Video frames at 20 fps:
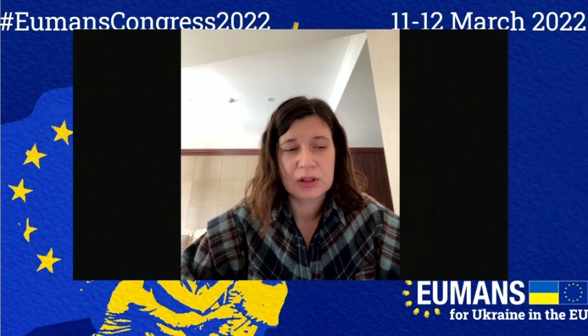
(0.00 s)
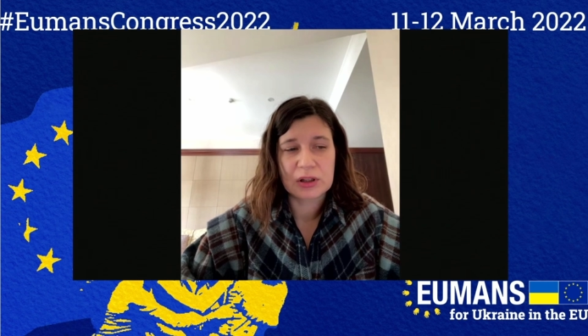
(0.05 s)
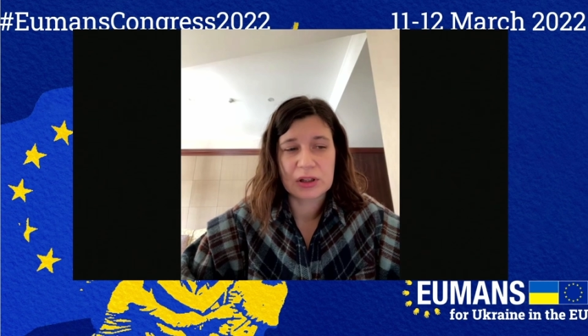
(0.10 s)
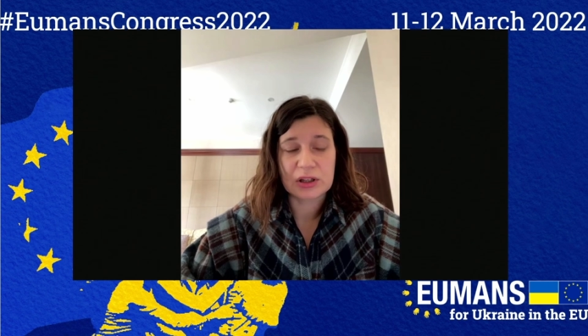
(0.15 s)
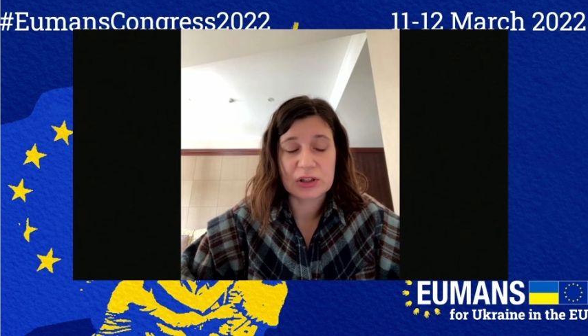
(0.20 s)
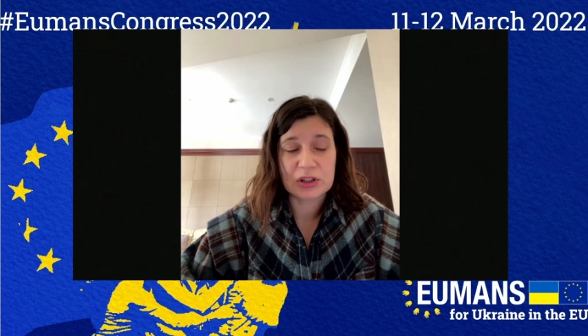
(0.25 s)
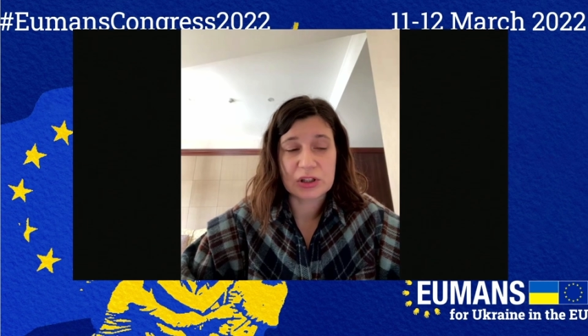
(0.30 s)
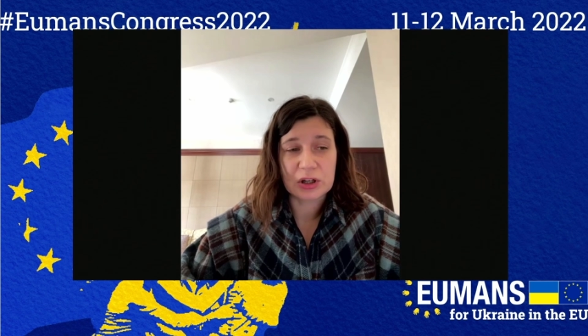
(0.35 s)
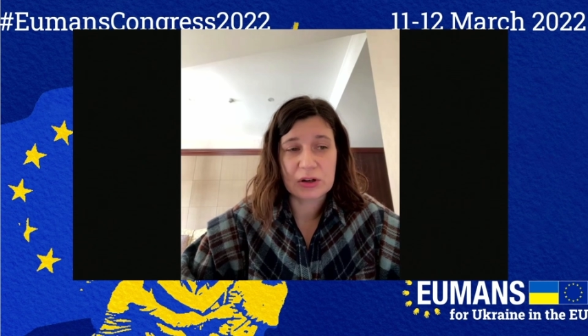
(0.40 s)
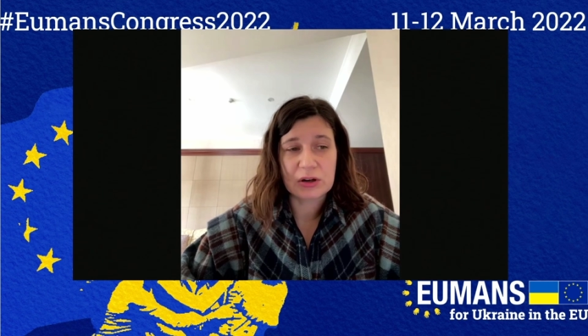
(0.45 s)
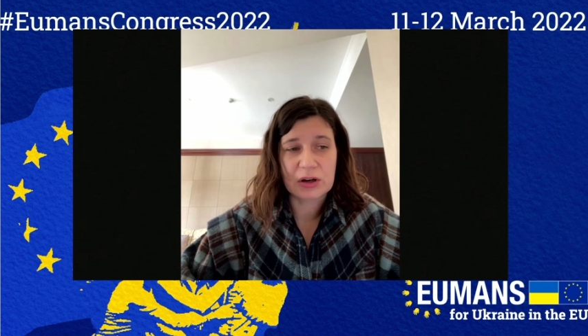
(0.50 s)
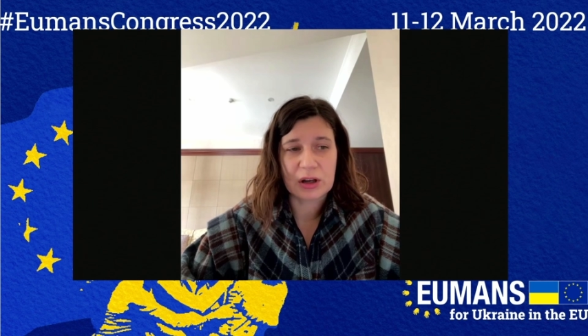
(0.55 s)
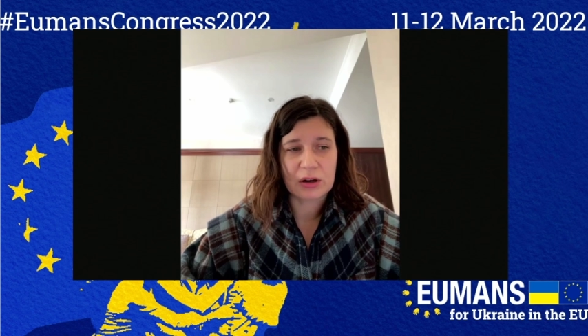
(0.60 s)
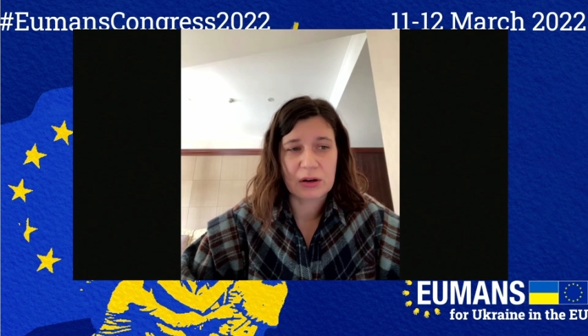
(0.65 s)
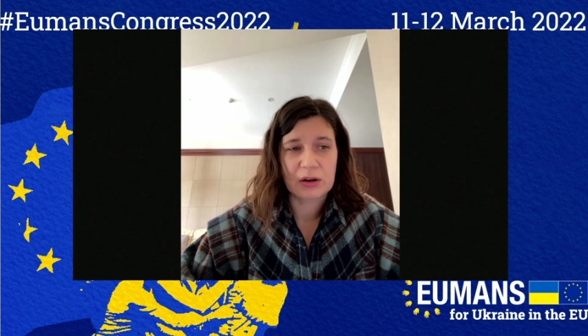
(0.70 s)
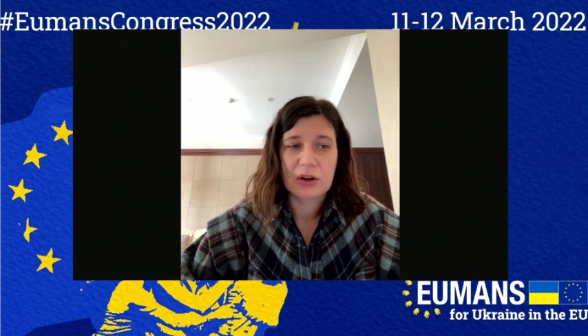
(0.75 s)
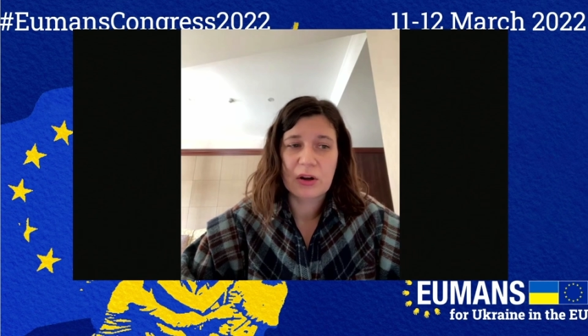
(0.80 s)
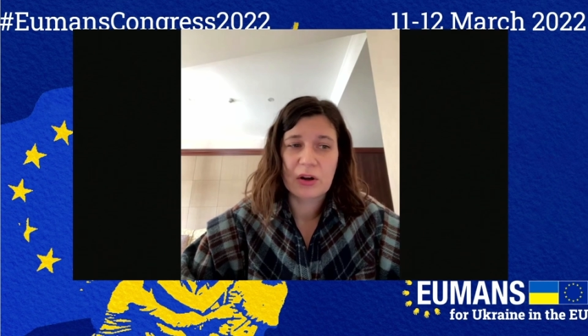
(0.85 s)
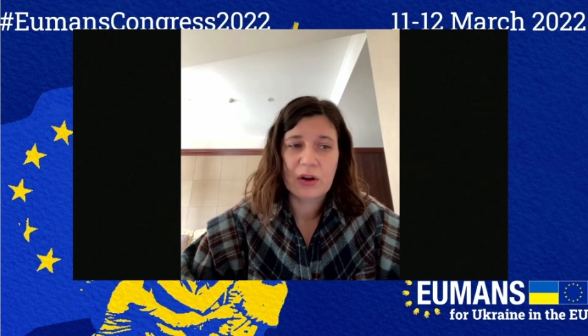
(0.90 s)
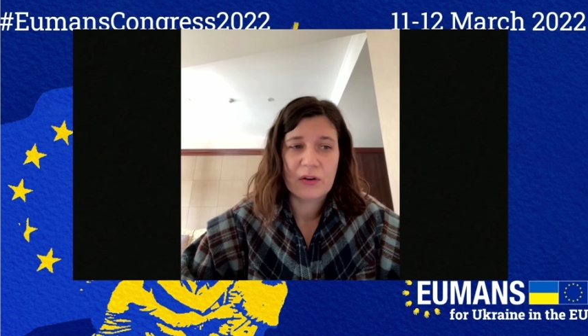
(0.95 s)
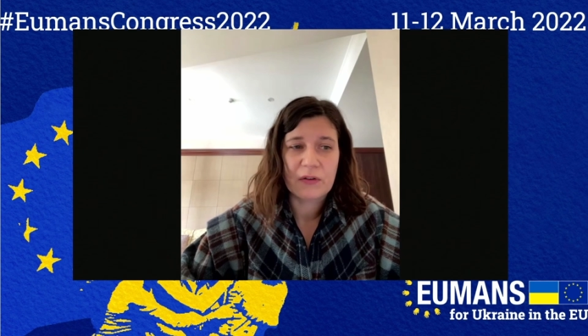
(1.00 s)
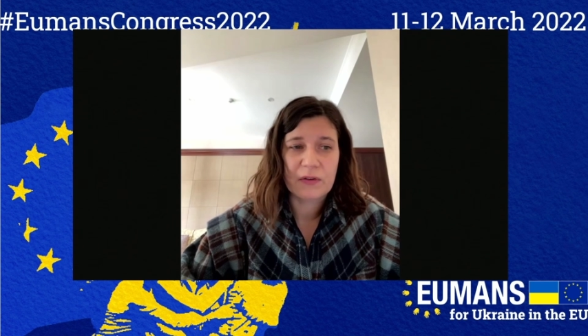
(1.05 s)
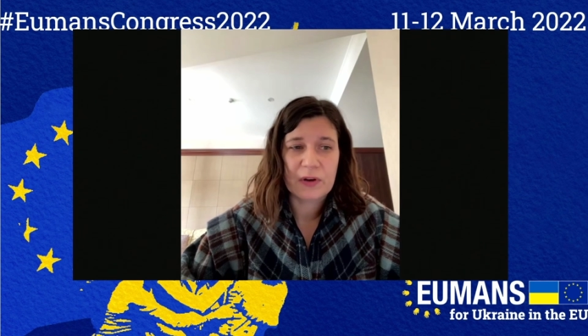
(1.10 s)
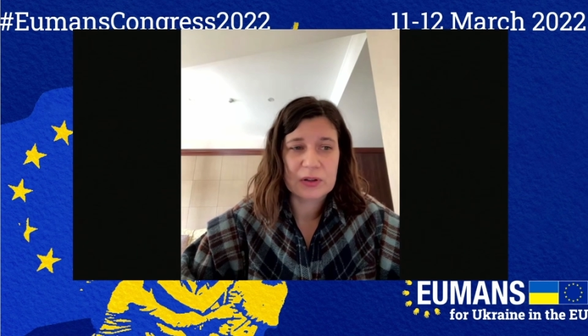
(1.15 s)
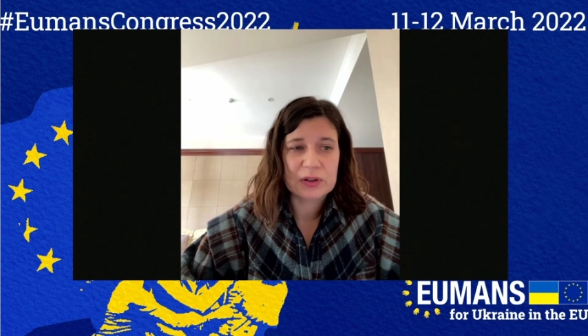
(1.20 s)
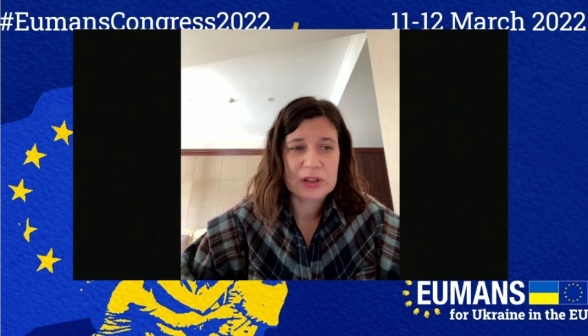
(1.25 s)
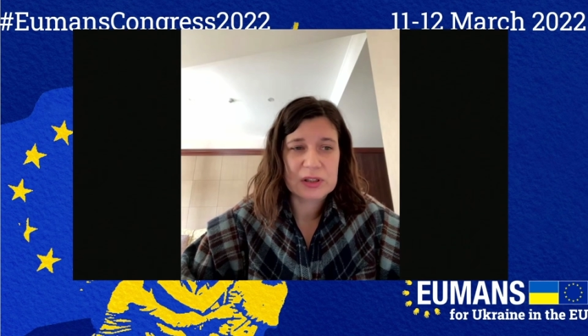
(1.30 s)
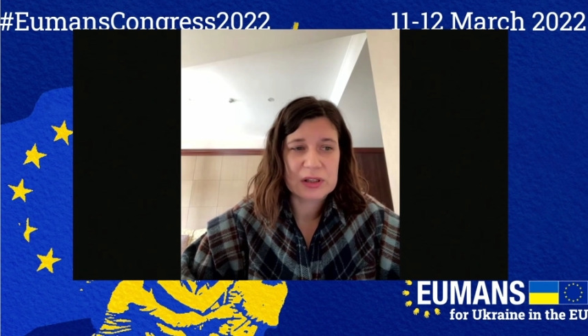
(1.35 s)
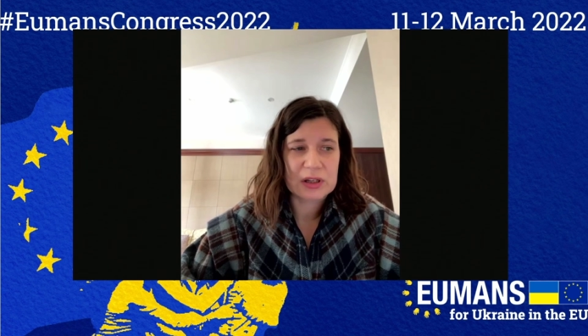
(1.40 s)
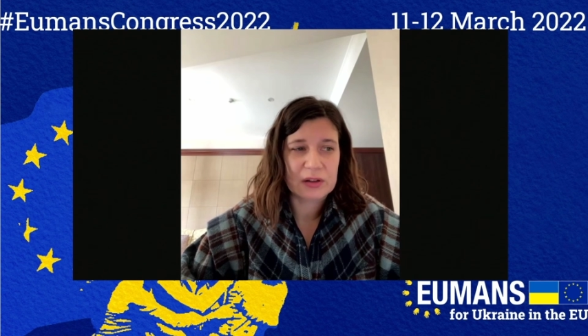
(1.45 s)
Nigeria found
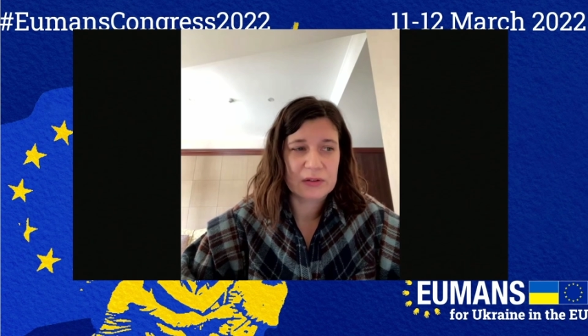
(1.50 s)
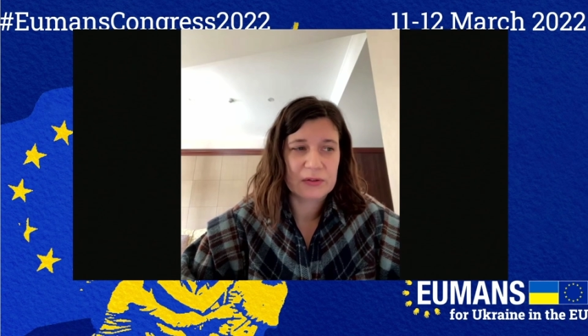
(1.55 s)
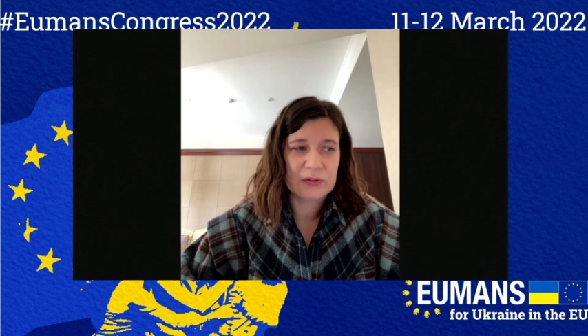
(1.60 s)
itself